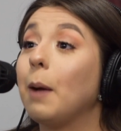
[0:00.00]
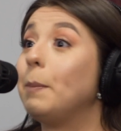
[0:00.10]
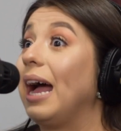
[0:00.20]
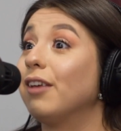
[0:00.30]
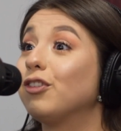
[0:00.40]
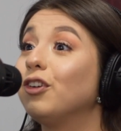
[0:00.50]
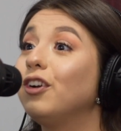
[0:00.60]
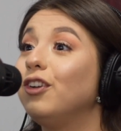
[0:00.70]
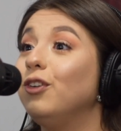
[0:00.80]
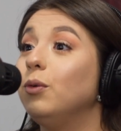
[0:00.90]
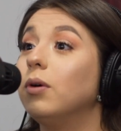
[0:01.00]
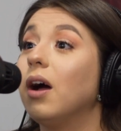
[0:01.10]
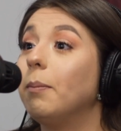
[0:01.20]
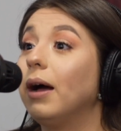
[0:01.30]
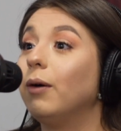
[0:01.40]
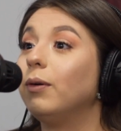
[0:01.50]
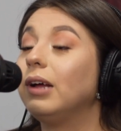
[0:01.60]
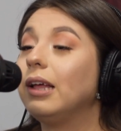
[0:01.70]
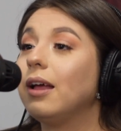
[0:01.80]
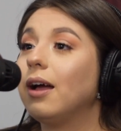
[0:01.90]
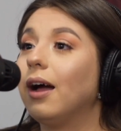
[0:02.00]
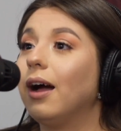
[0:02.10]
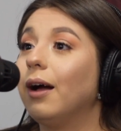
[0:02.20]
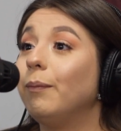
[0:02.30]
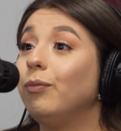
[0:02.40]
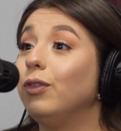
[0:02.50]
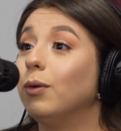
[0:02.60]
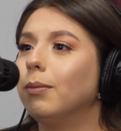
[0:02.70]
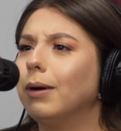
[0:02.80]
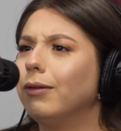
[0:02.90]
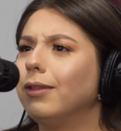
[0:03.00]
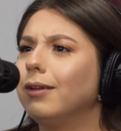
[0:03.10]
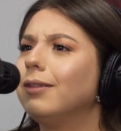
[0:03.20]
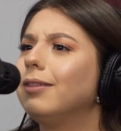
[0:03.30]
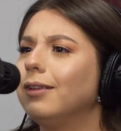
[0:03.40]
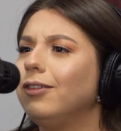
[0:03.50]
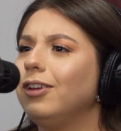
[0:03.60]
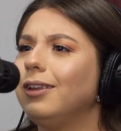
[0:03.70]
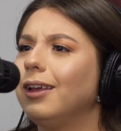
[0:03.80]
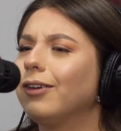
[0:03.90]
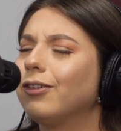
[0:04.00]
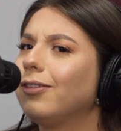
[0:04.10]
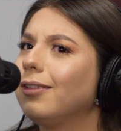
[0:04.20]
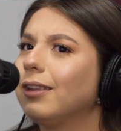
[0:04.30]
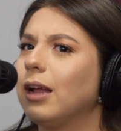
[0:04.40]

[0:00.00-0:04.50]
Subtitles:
a pastor knew about the GTA Christians.